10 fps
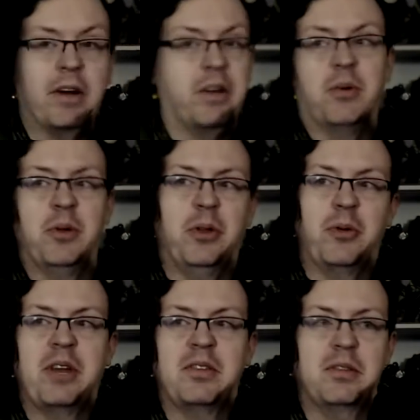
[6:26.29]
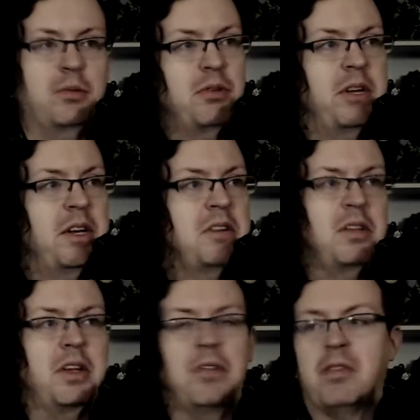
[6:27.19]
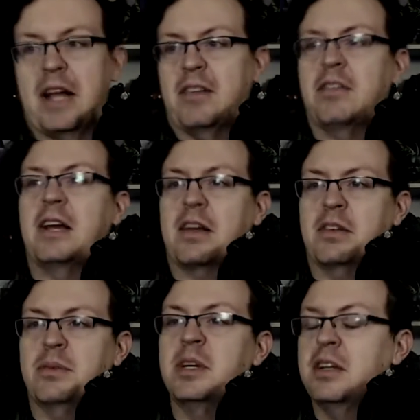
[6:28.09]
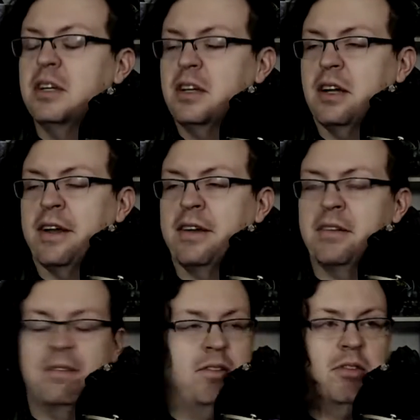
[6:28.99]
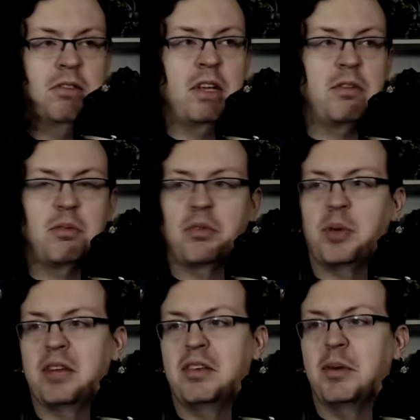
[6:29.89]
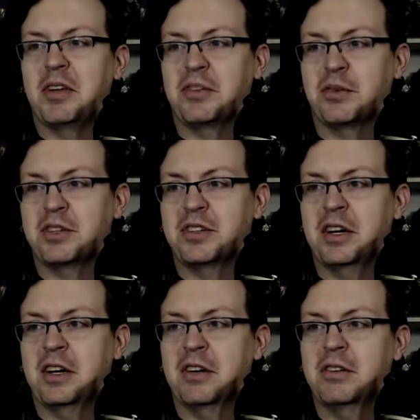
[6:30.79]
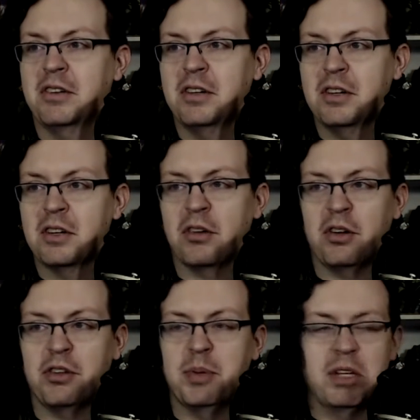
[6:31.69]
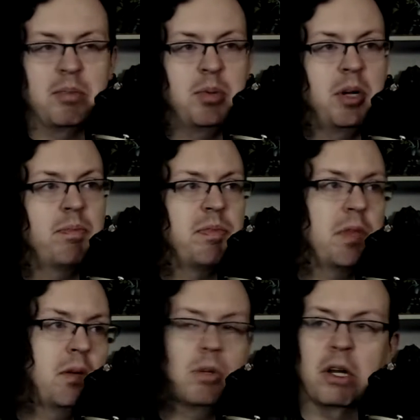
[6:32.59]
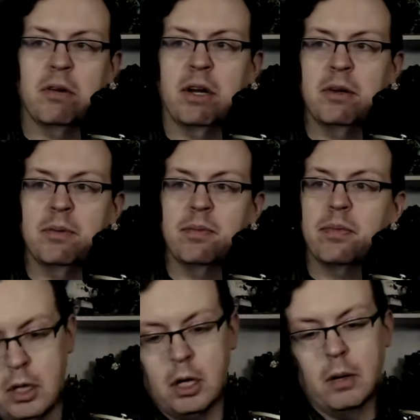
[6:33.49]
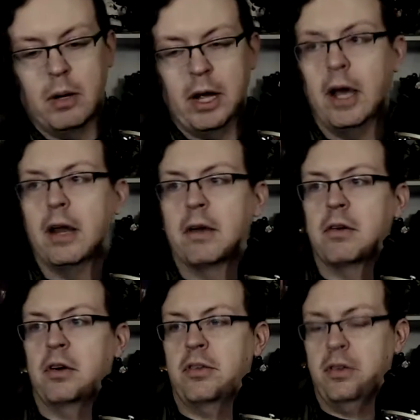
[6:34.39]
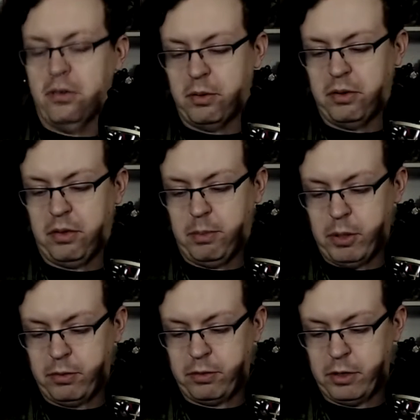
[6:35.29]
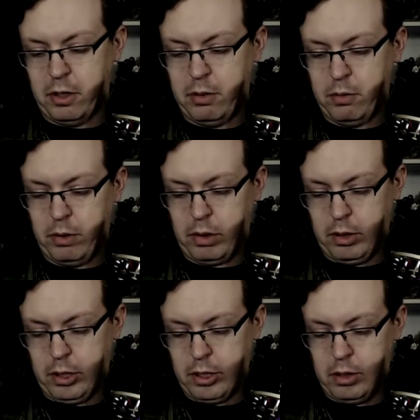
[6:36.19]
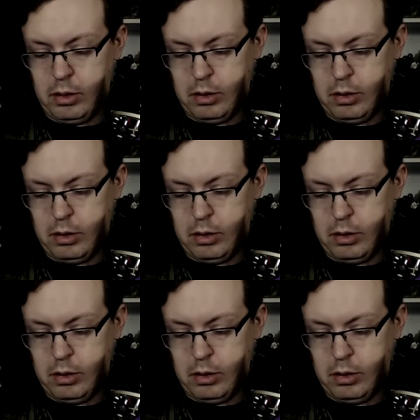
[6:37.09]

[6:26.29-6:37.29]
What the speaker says: to do it with the rest of them, so I can, like, flat stack them and save some space in my storage crawl space. But we'll get around to it. Oh, and of course, there's always the poster with the